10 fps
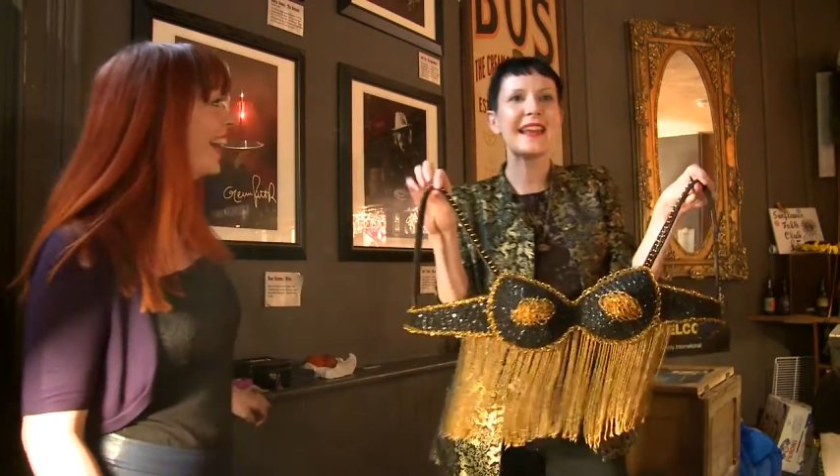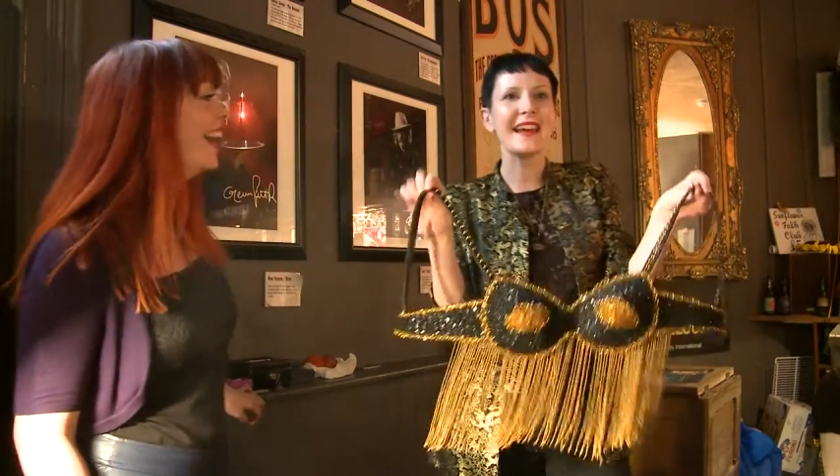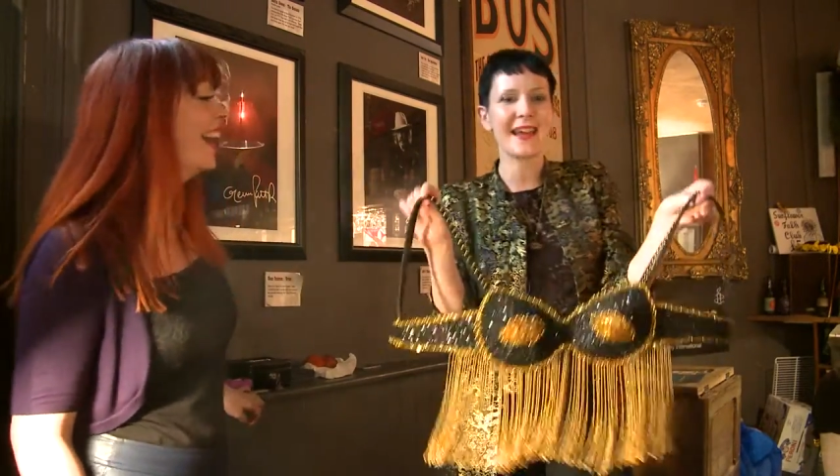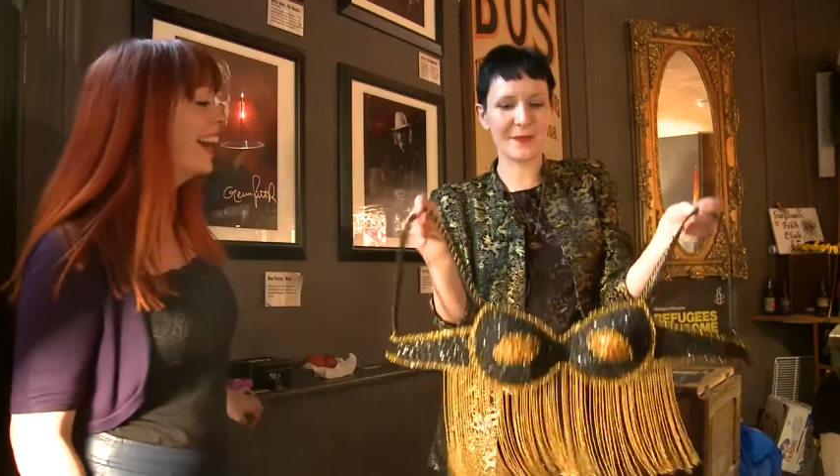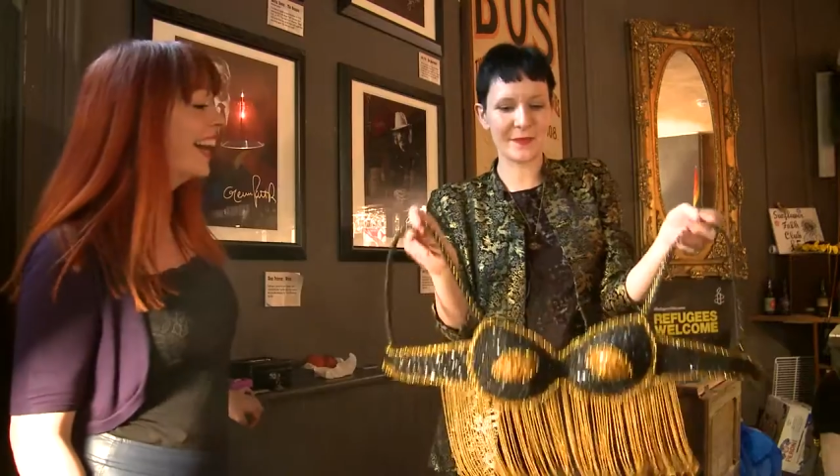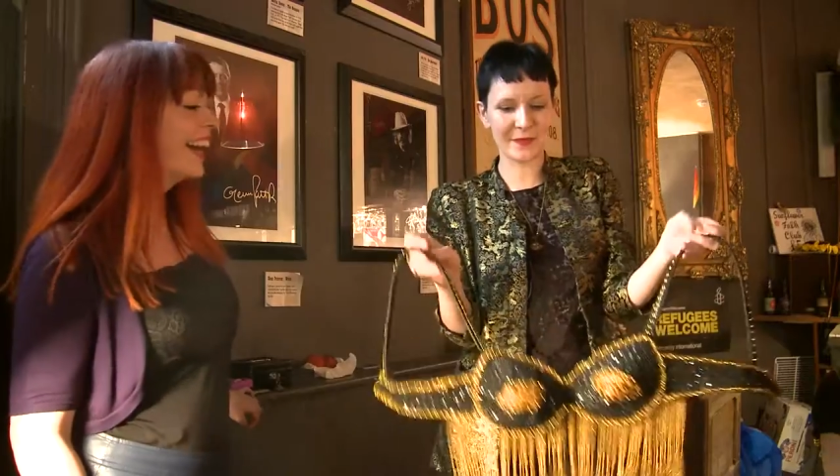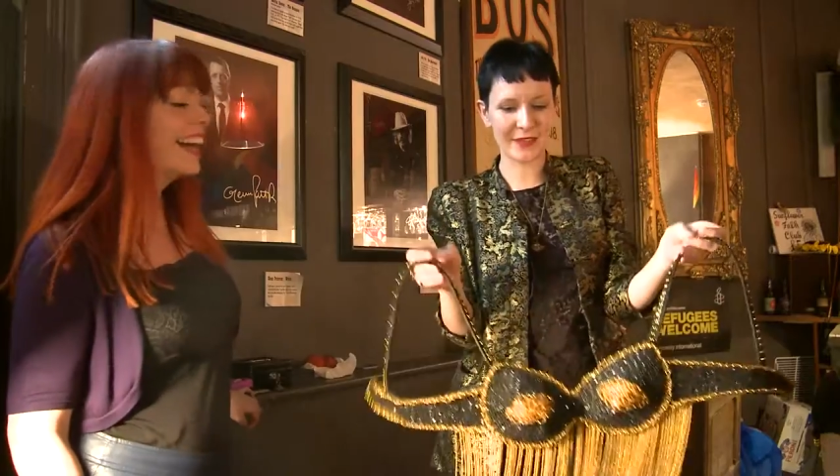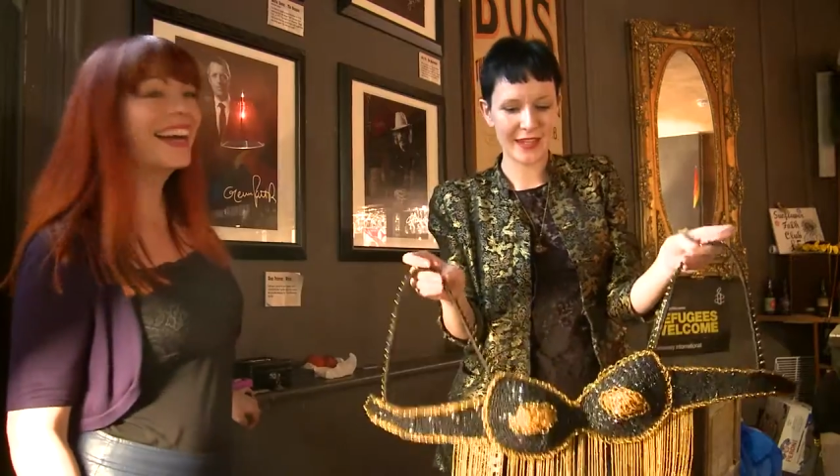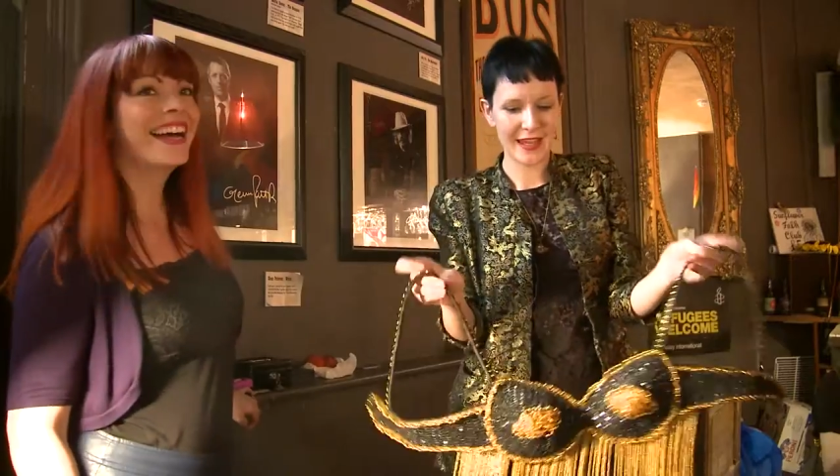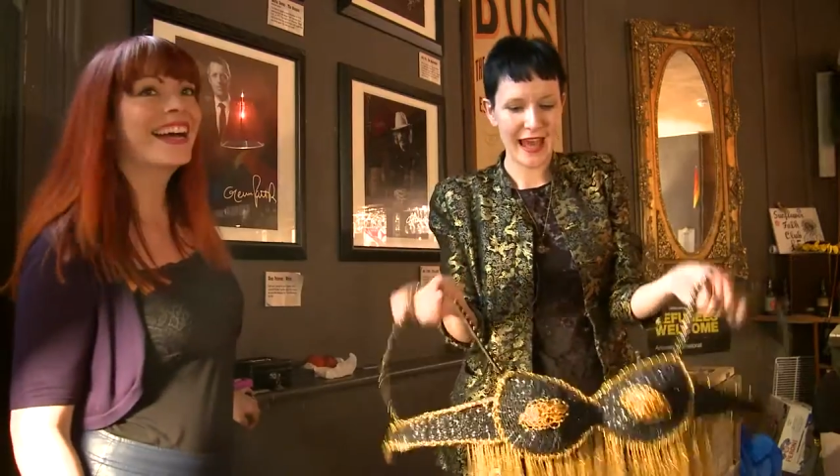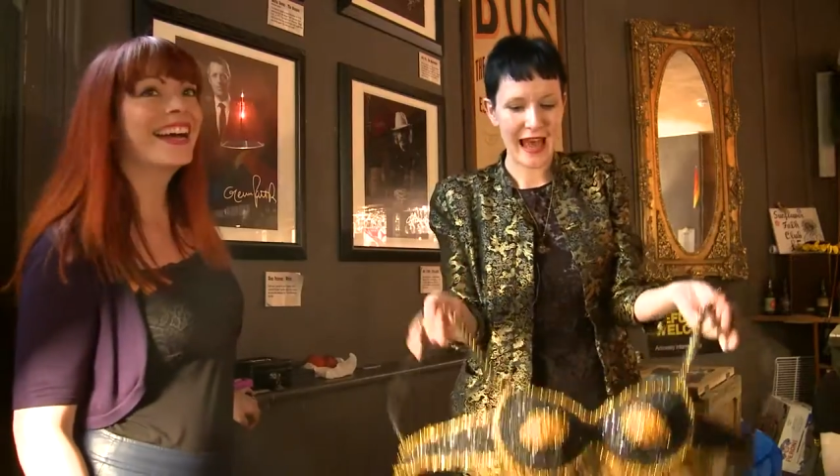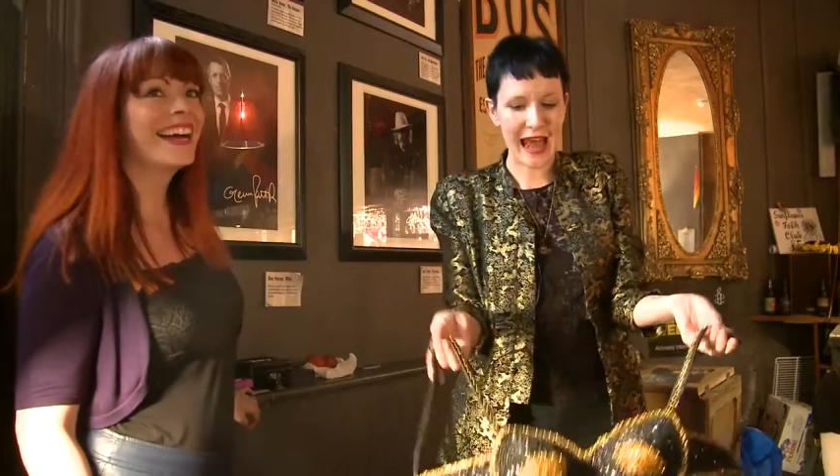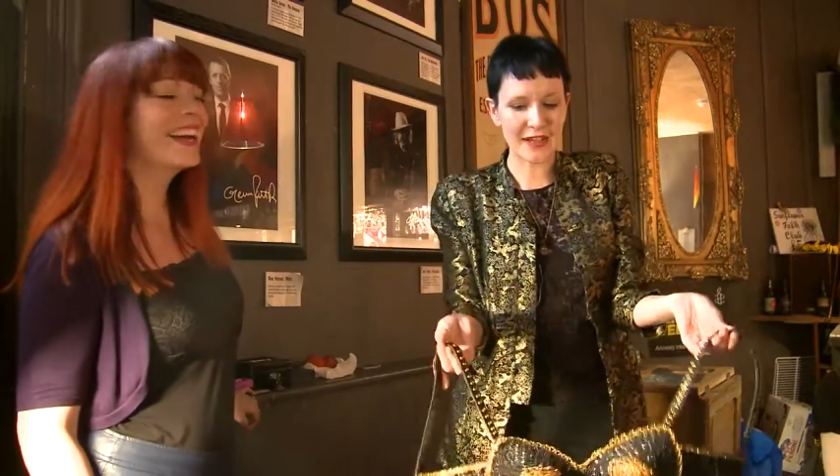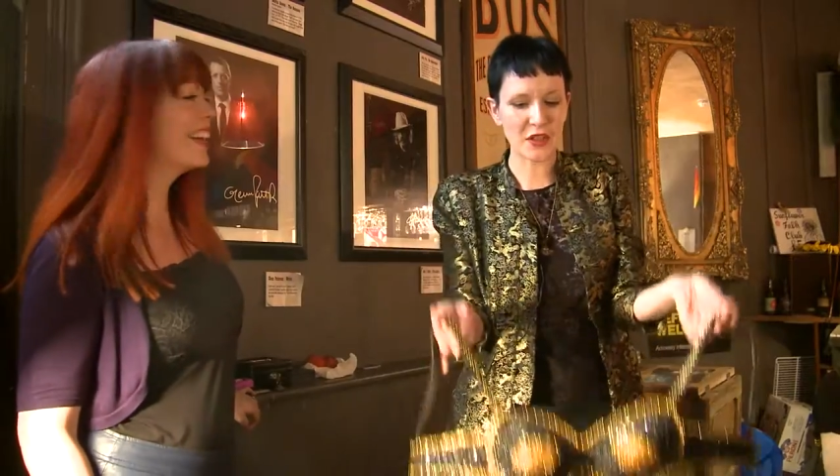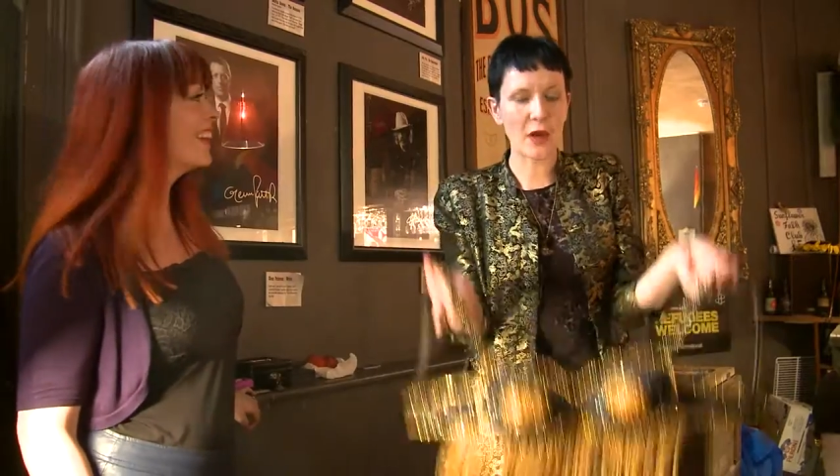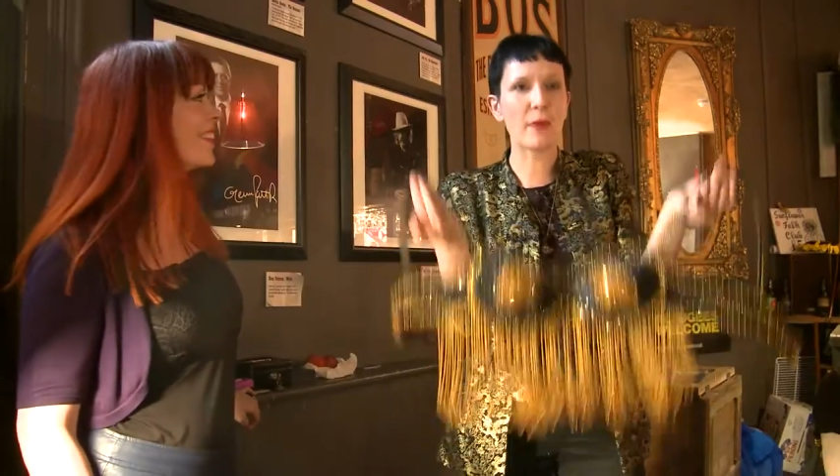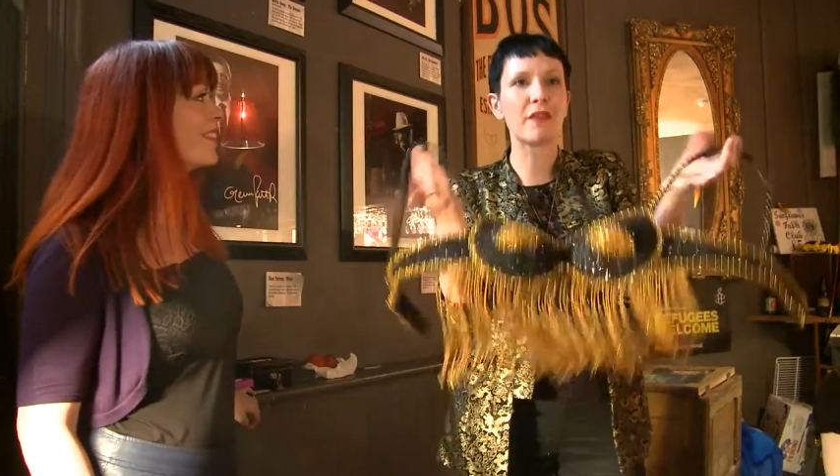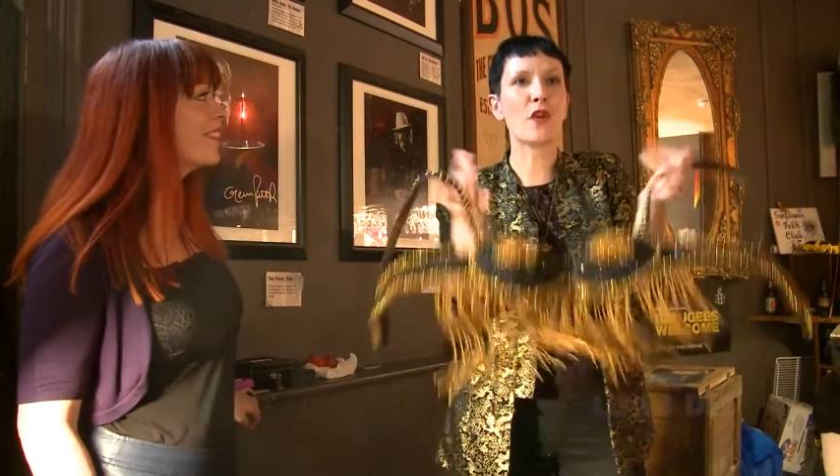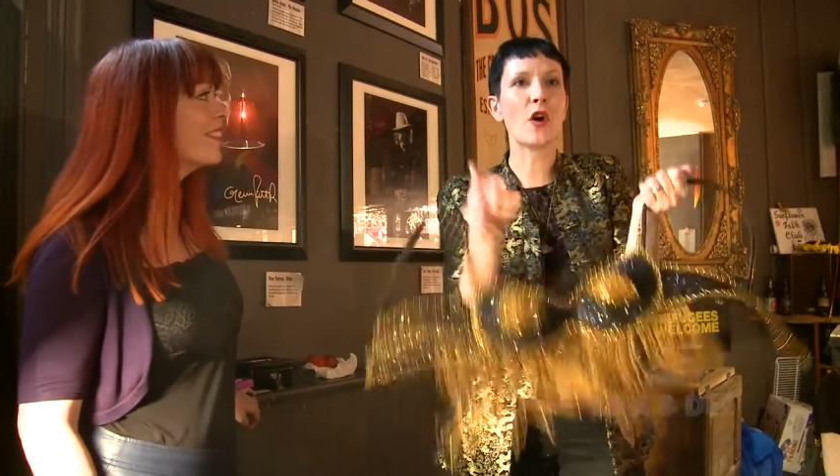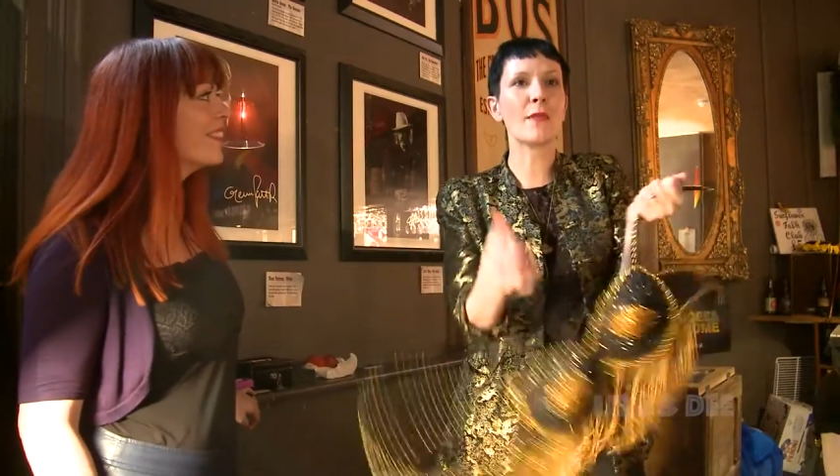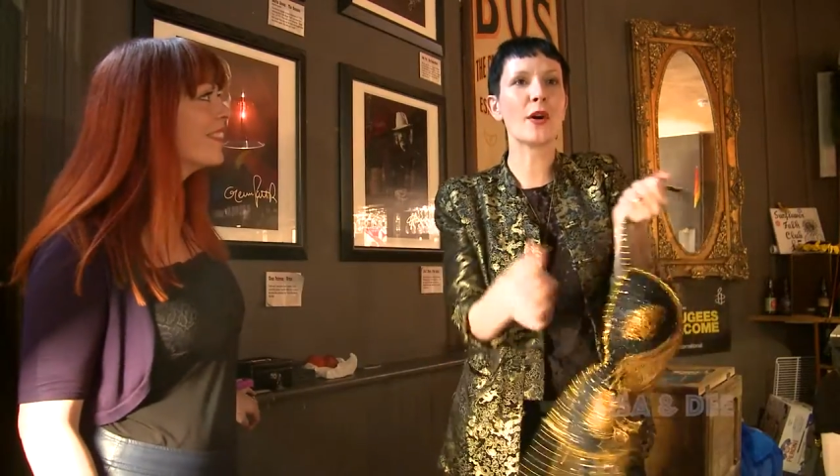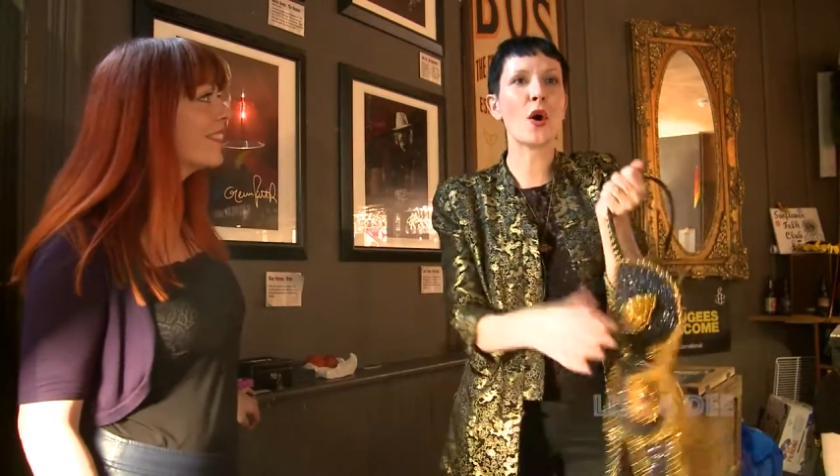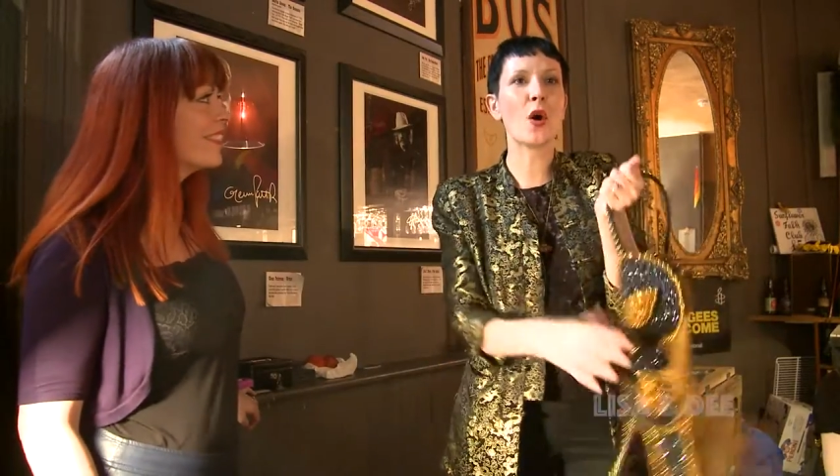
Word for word: that um, I don't know a performer